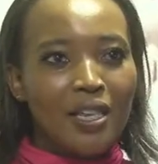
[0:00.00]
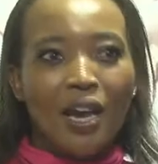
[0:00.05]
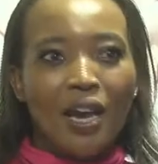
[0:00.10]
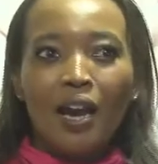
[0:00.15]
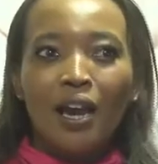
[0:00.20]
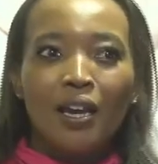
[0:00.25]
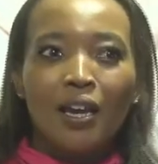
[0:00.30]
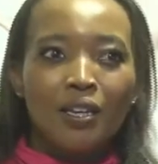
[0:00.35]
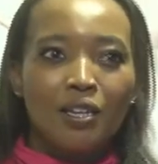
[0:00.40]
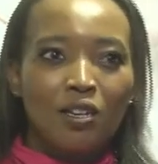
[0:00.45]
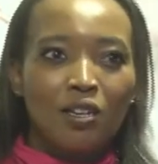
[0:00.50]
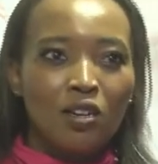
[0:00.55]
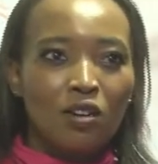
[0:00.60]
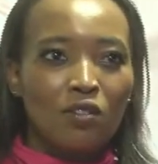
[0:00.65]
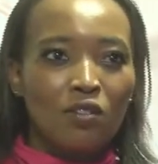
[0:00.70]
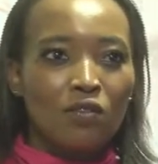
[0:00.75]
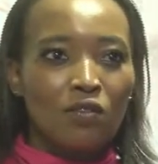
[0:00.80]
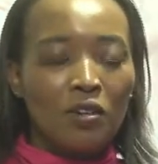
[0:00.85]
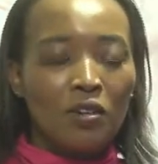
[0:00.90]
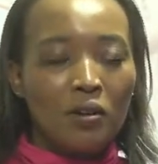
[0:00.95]
they are kind
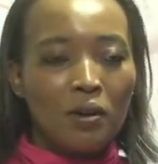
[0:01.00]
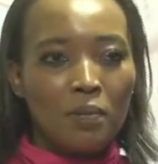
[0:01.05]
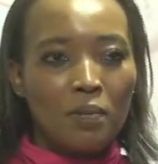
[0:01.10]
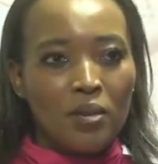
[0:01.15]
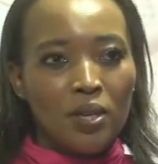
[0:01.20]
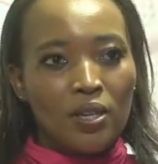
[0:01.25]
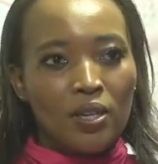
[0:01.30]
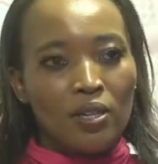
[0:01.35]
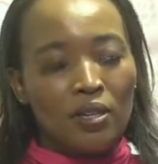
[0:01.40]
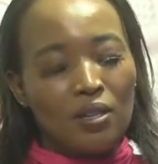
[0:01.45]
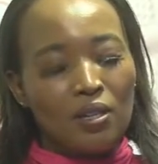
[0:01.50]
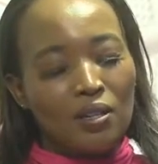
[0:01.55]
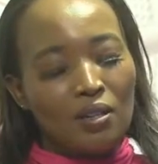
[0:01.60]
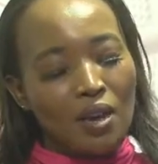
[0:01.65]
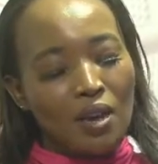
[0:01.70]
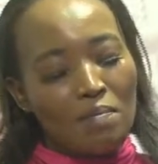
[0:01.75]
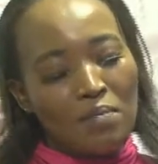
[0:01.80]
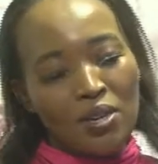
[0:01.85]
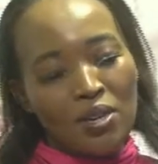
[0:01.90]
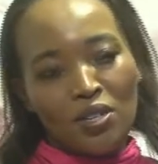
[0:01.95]
of
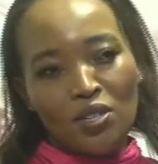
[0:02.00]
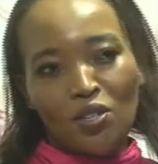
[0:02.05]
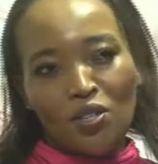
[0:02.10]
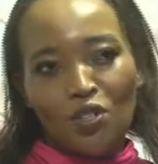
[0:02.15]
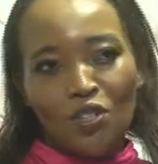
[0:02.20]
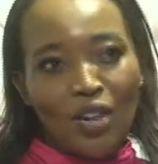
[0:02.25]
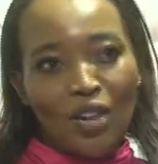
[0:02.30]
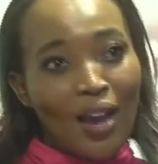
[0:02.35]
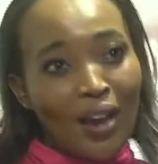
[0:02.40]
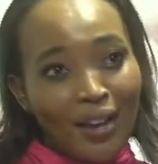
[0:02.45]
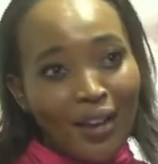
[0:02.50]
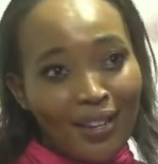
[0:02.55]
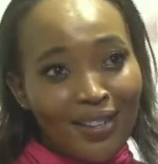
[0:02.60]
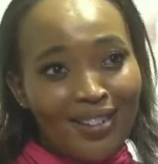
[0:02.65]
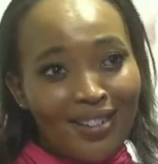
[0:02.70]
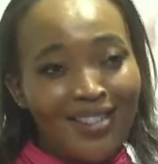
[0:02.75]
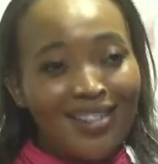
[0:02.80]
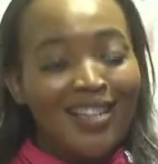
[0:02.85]
a bit shy.